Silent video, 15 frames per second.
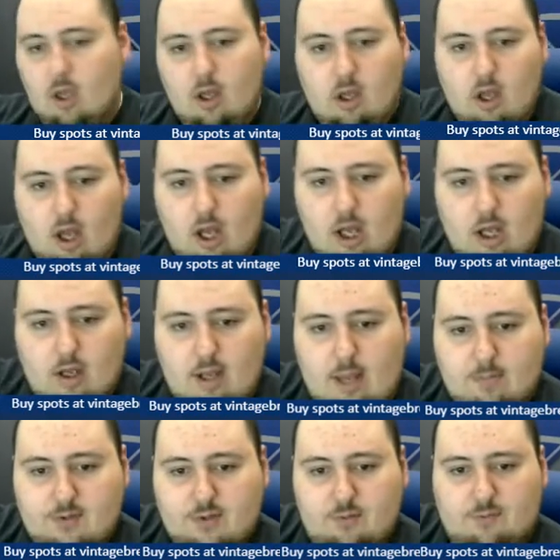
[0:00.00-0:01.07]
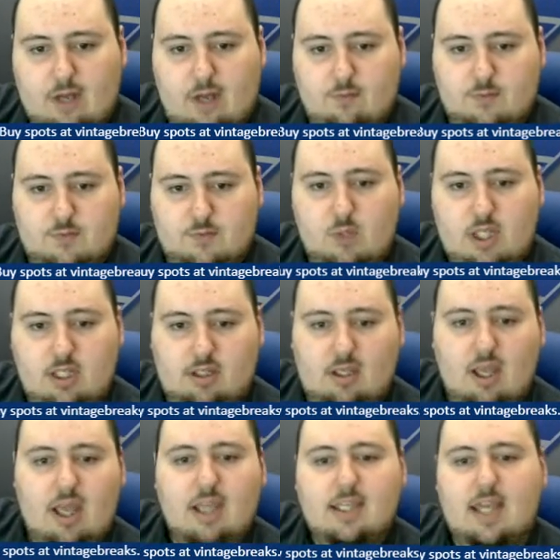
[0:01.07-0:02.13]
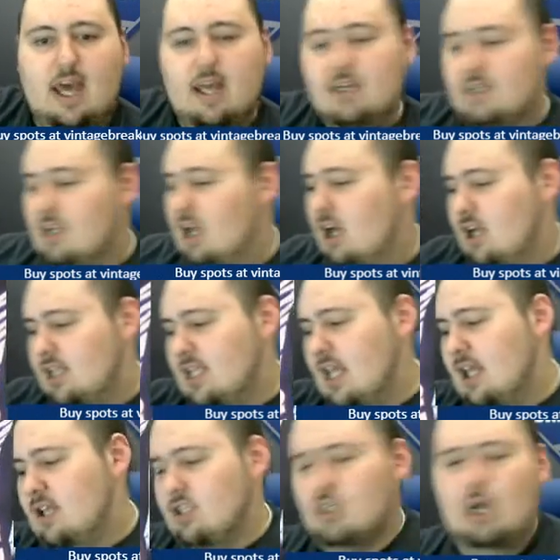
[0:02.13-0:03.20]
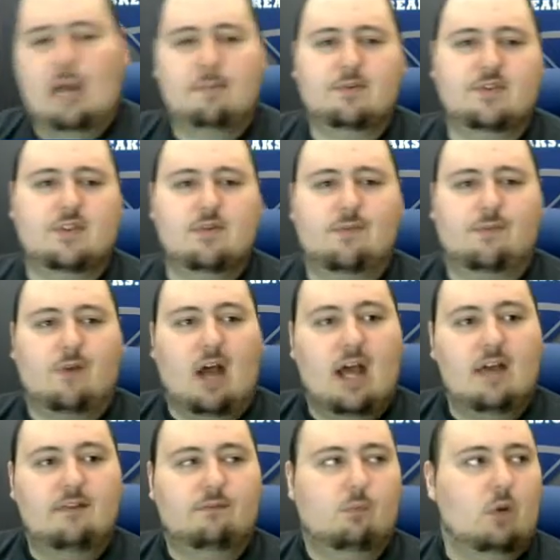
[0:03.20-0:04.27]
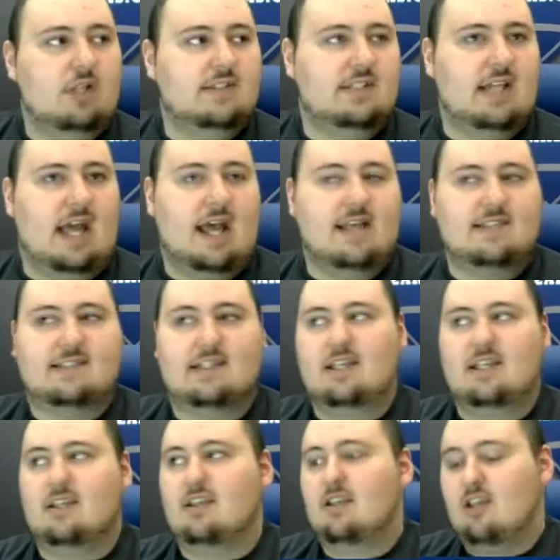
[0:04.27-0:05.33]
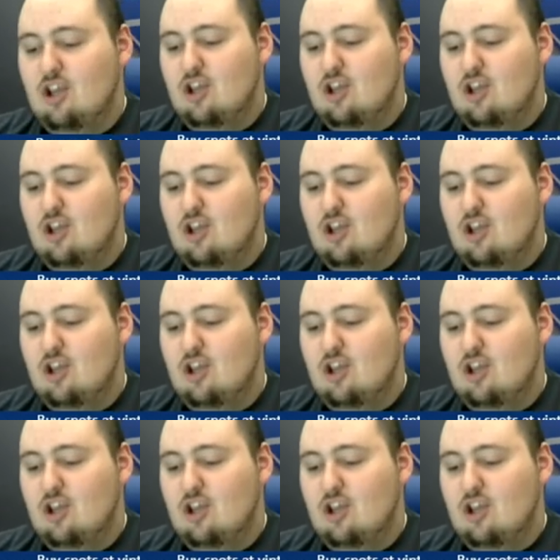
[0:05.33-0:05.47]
Episode 5 was weak. Ken, episode 5 wasn't as like